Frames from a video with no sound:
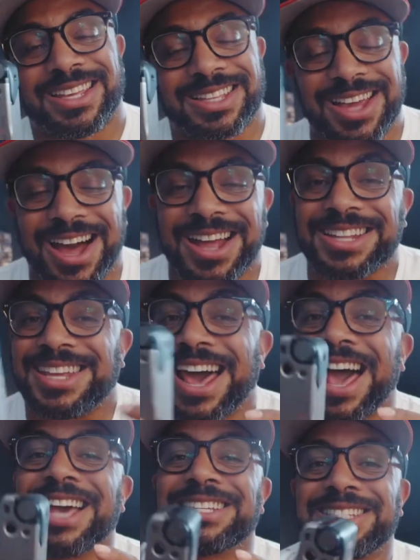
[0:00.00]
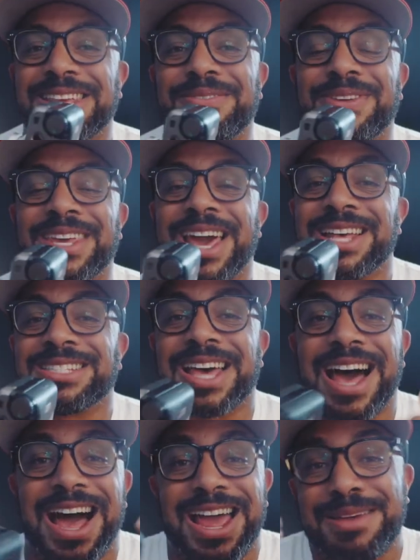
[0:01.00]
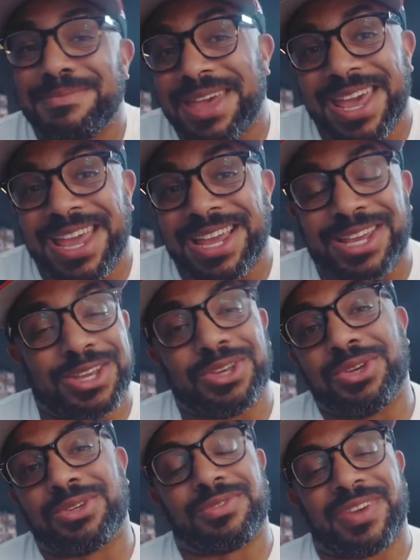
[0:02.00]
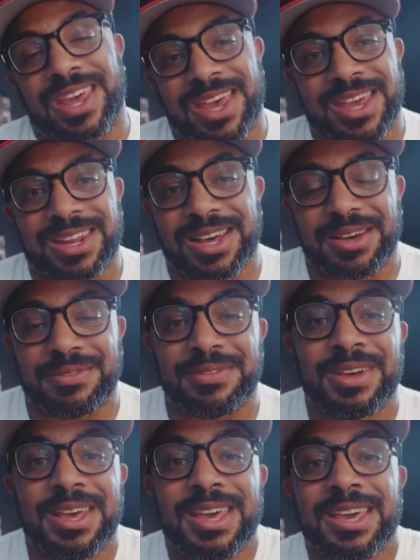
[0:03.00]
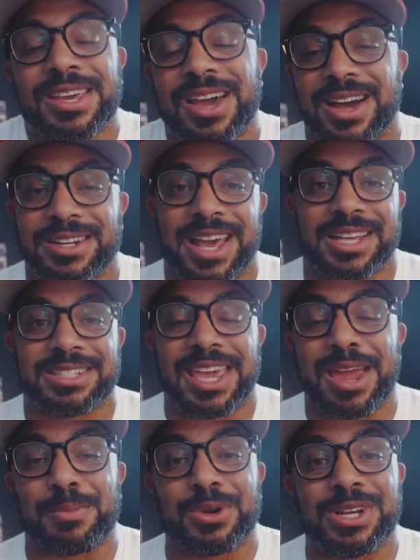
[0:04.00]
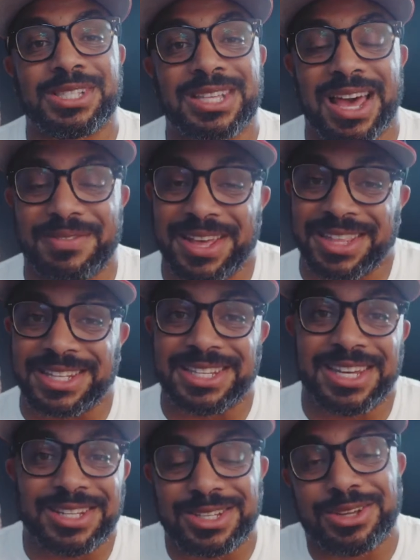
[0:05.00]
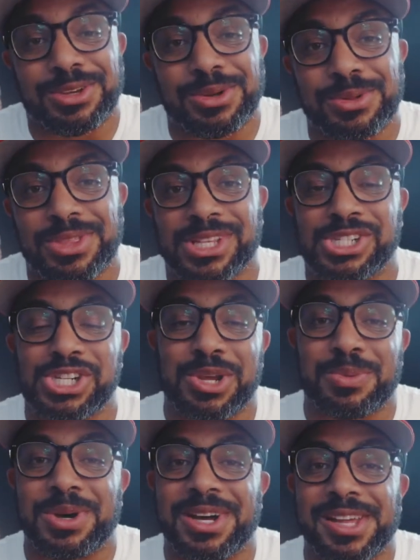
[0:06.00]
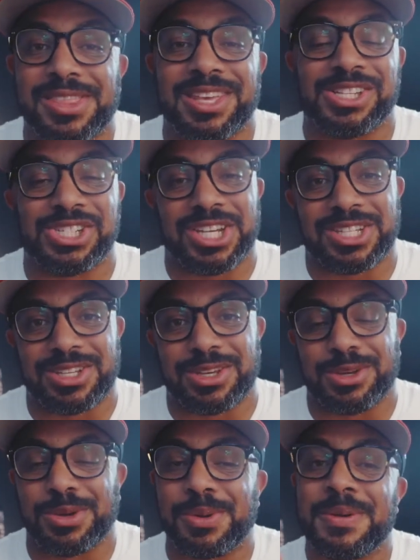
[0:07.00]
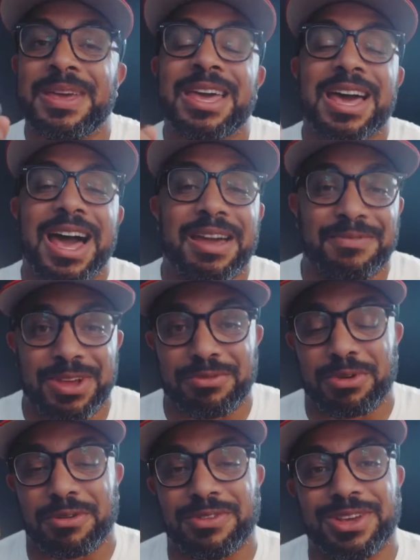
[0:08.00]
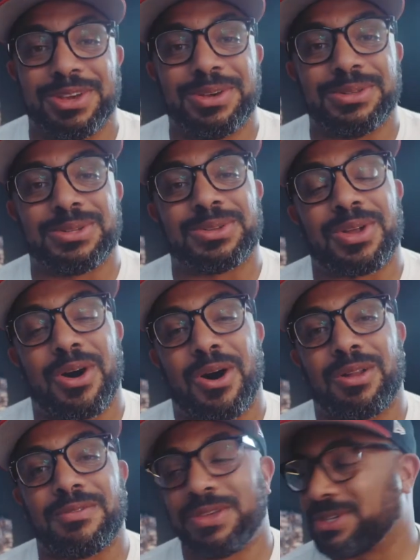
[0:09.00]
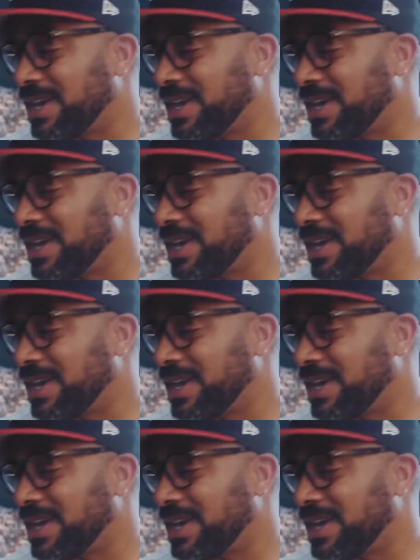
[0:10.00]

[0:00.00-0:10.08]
Contax TVS. I'm a huge fan of Contax cameras. I've had the T2, the G1, the G2. I've done reviews on all of those